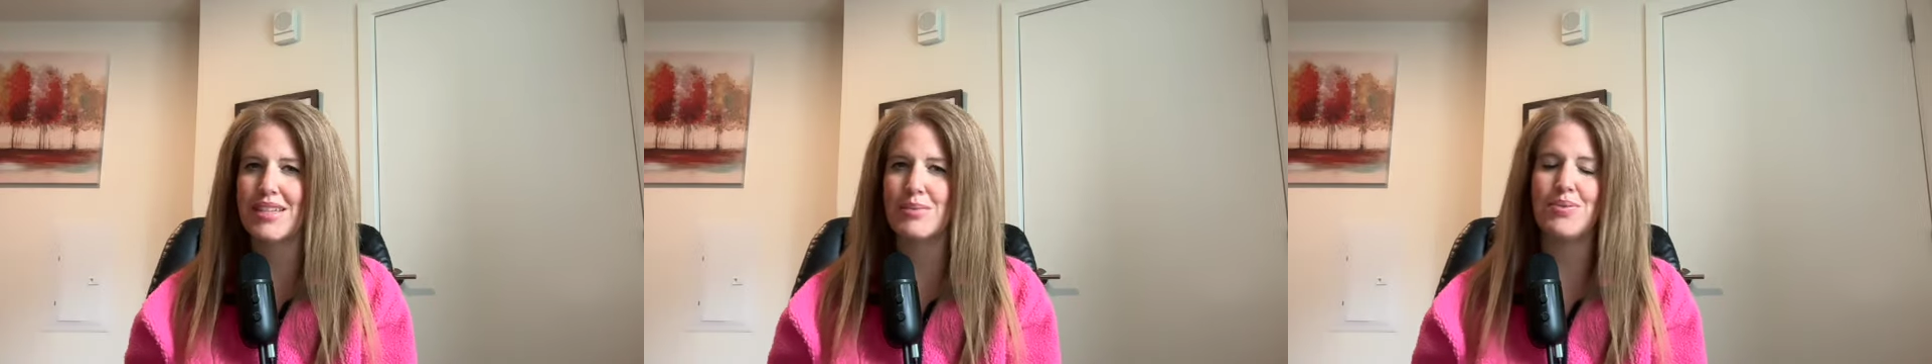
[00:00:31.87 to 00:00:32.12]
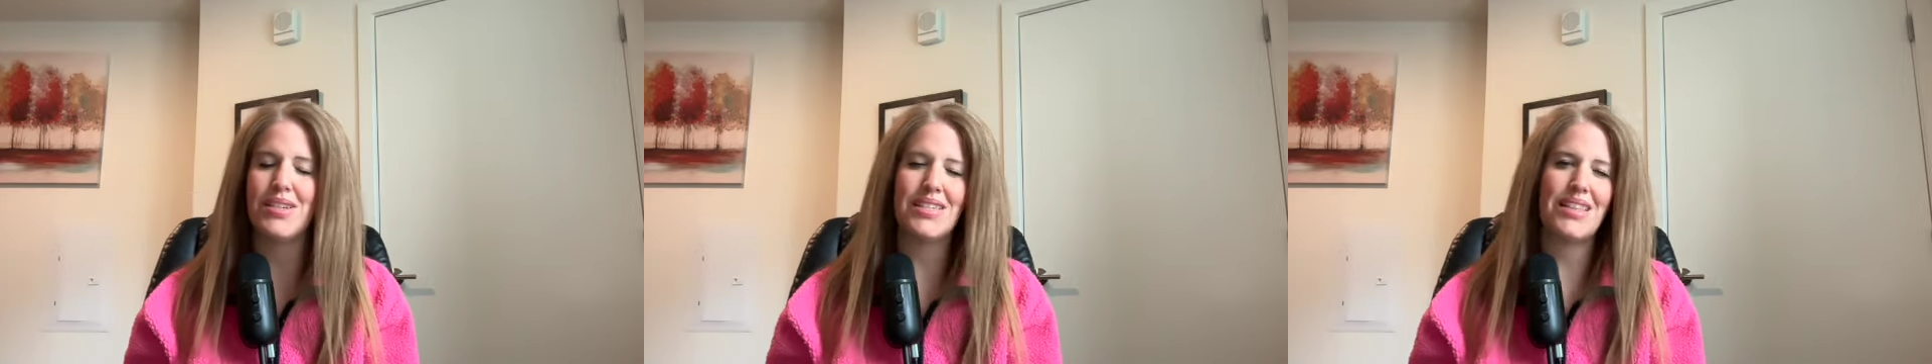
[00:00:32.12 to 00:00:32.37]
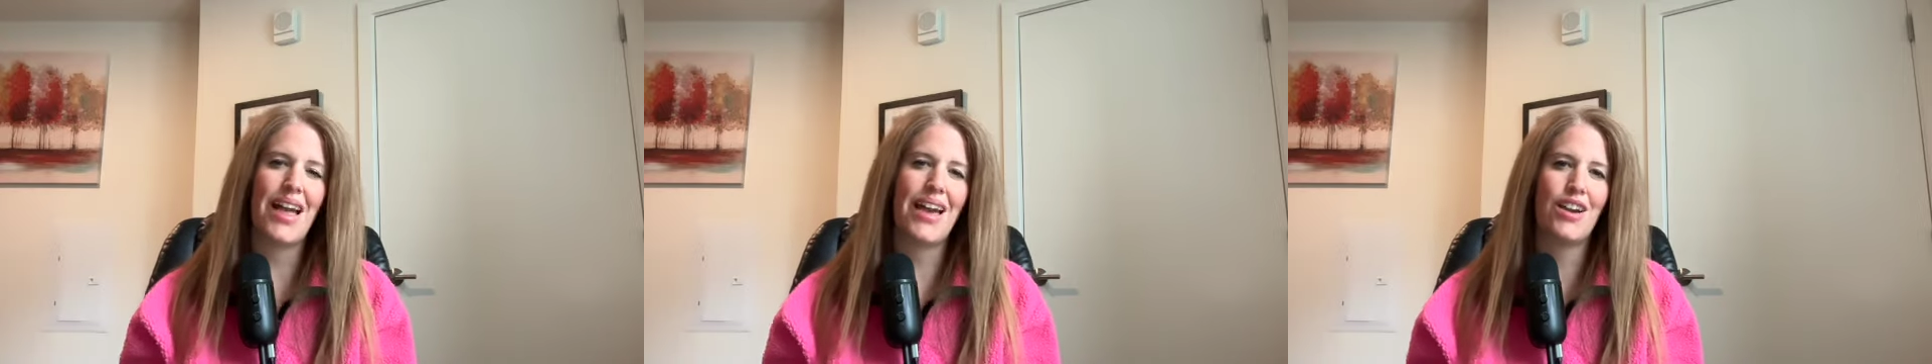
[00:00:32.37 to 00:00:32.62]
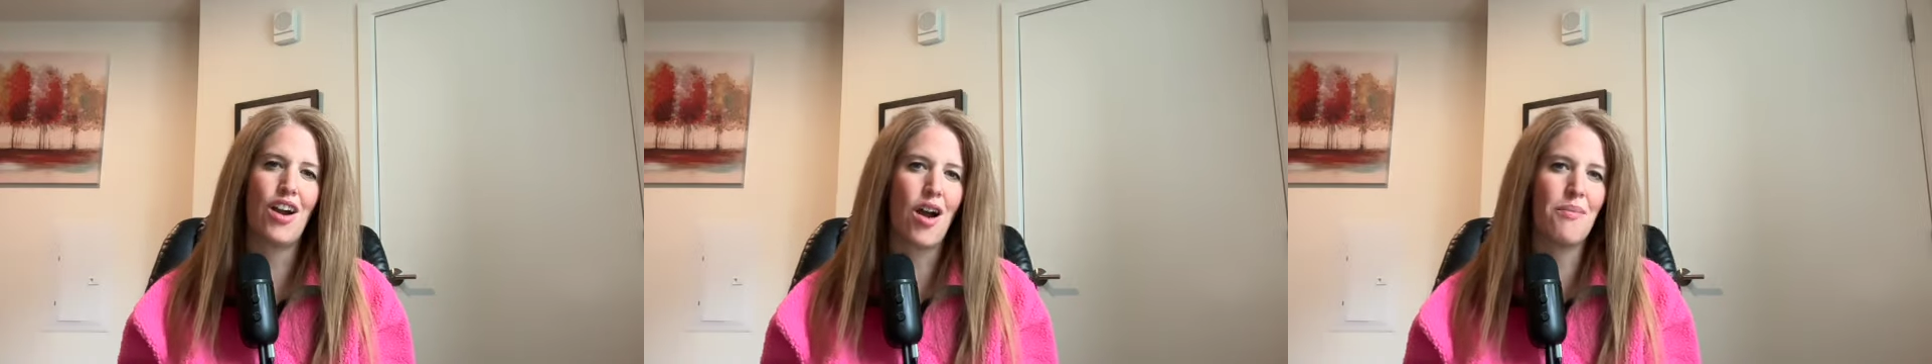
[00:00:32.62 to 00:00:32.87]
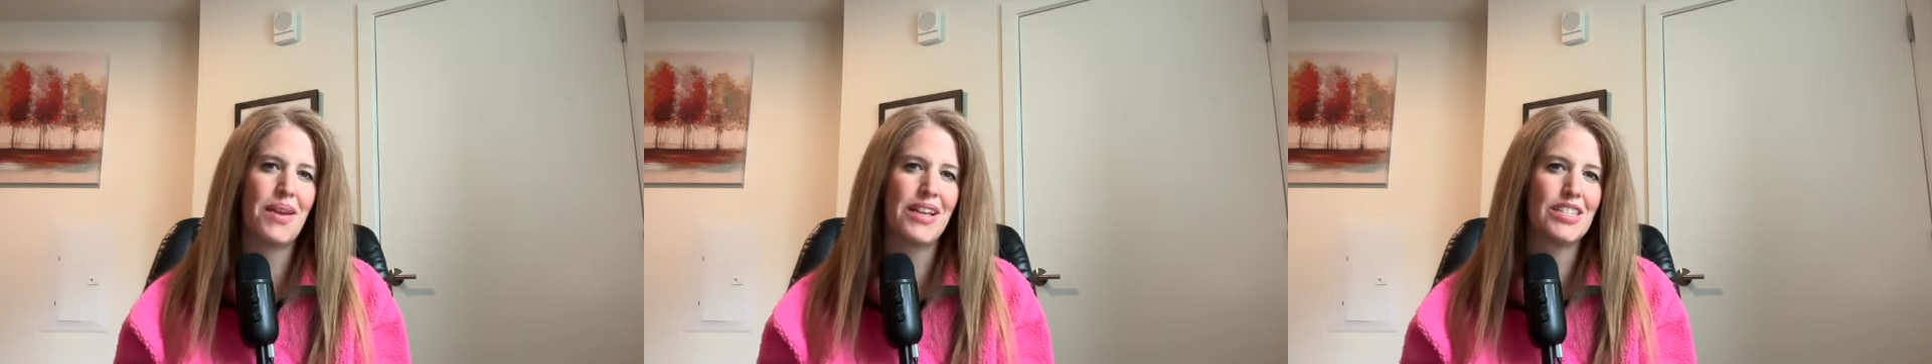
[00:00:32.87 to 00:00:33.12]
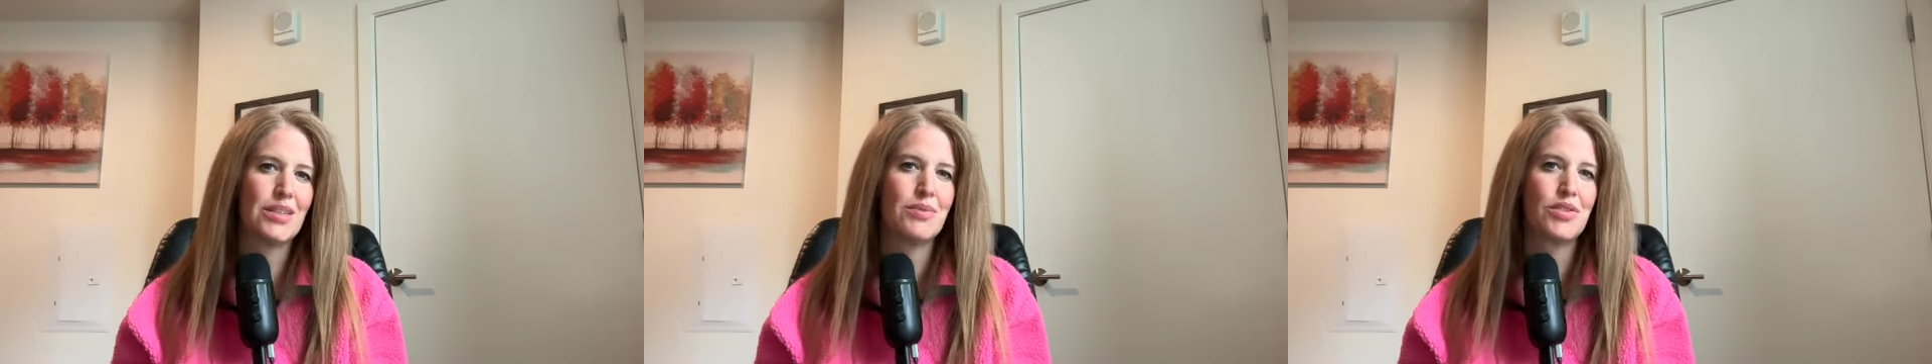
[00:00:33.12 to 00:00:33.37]
please like, comment, and
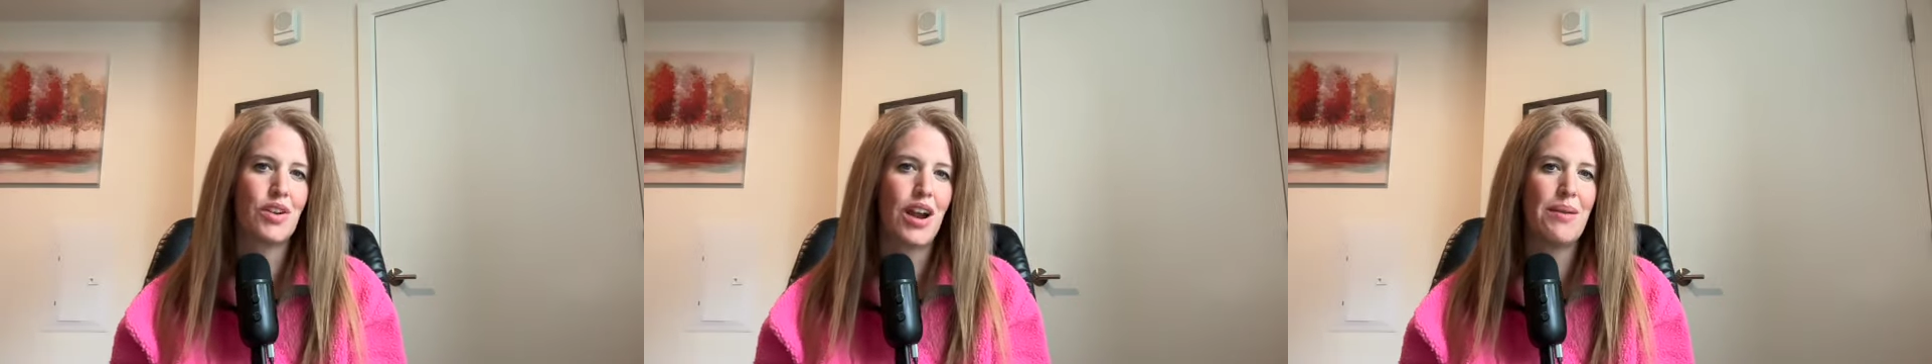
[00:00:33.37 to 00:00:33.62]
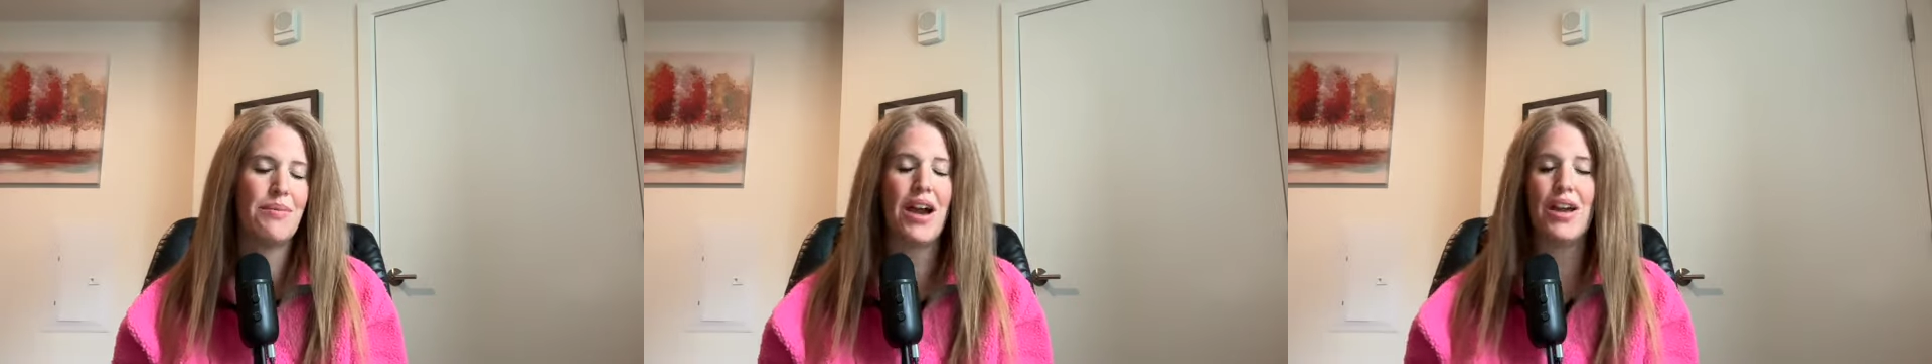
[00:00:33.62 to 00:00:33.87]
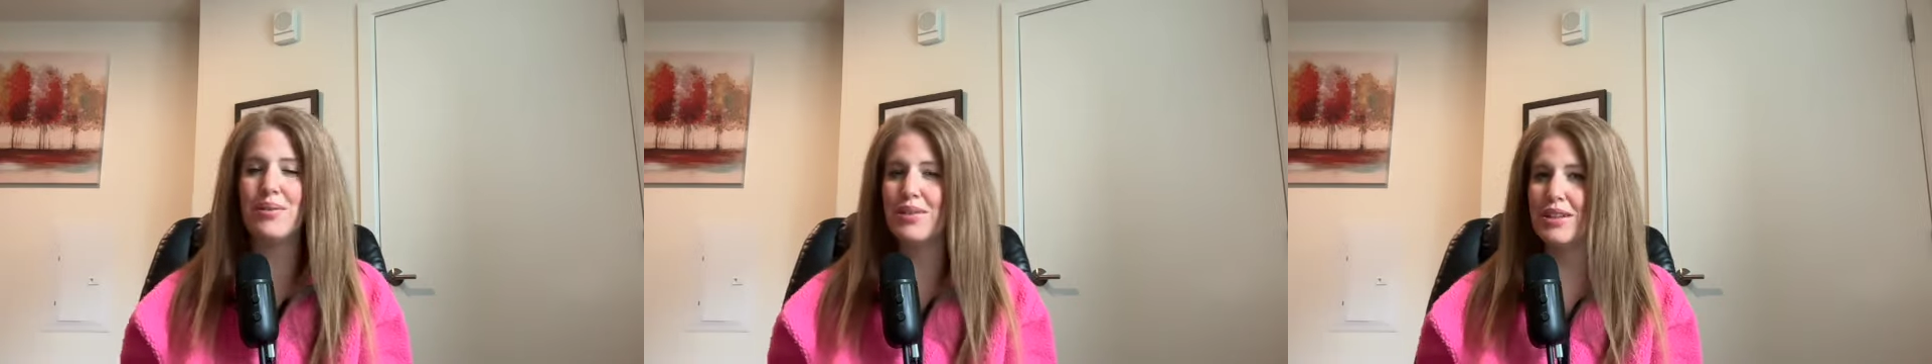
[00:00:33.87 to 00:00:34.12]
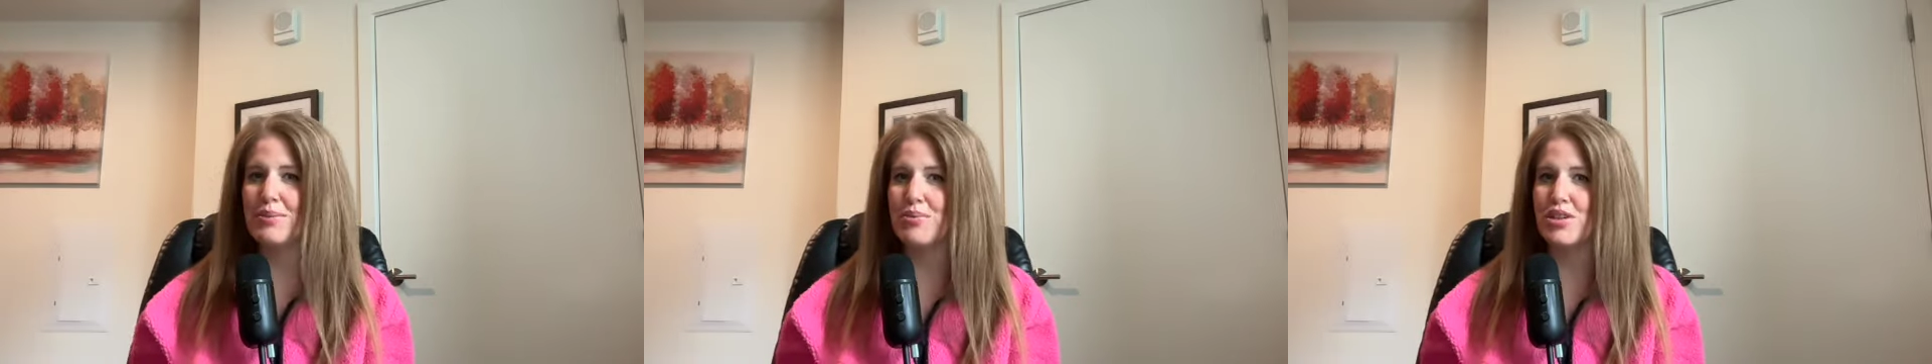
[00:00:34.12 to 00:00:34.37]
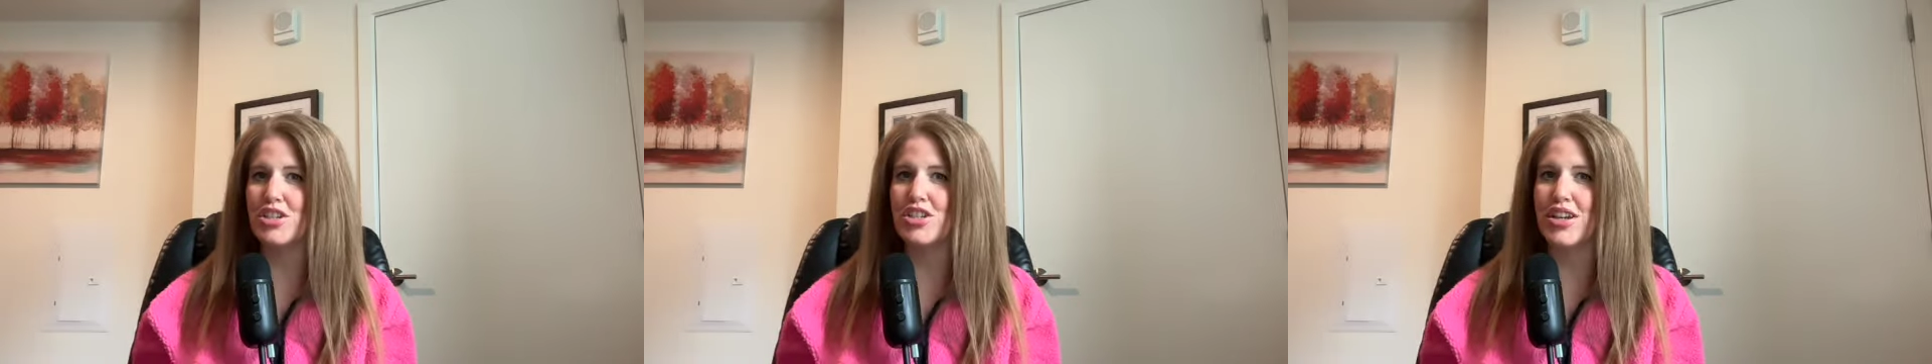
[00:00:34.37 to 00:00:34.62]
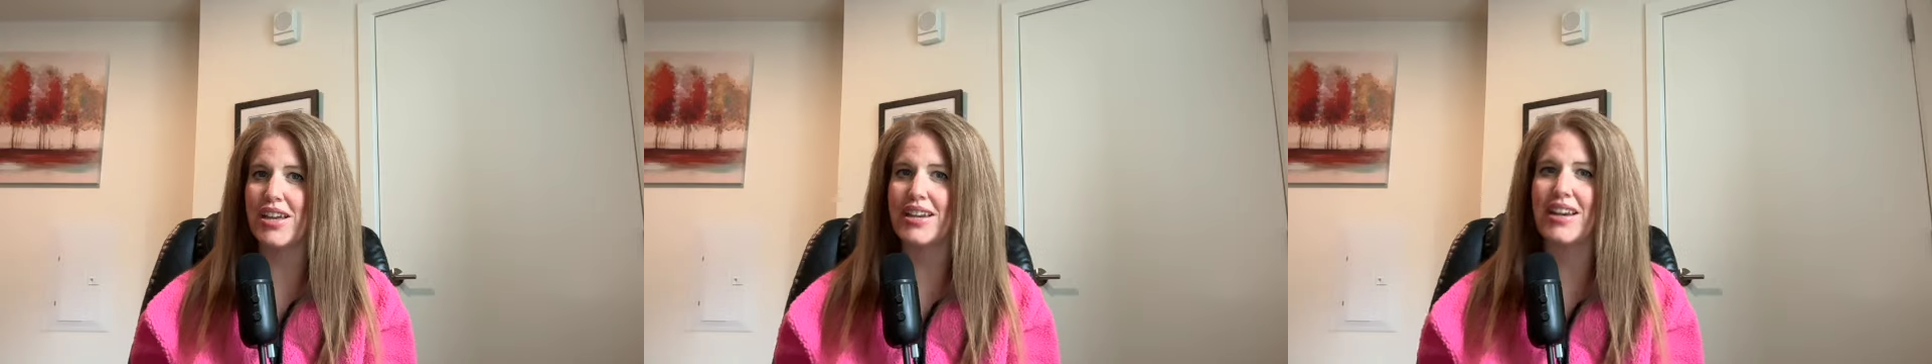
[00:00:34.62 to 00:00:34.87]
subscribe. I'd really
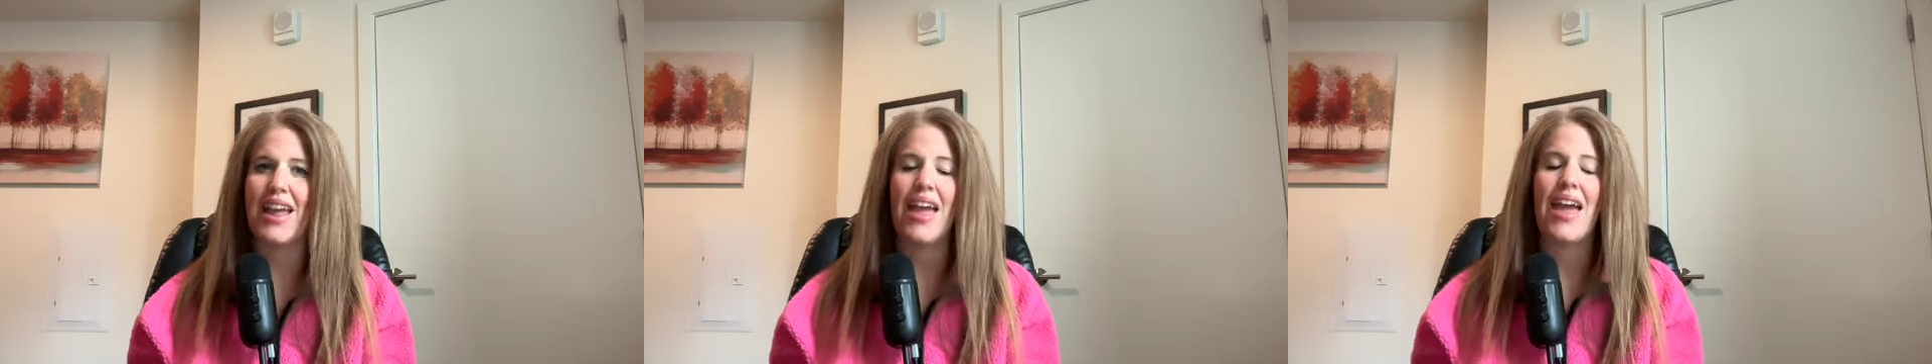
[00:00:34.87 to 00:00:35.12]
appreciate it.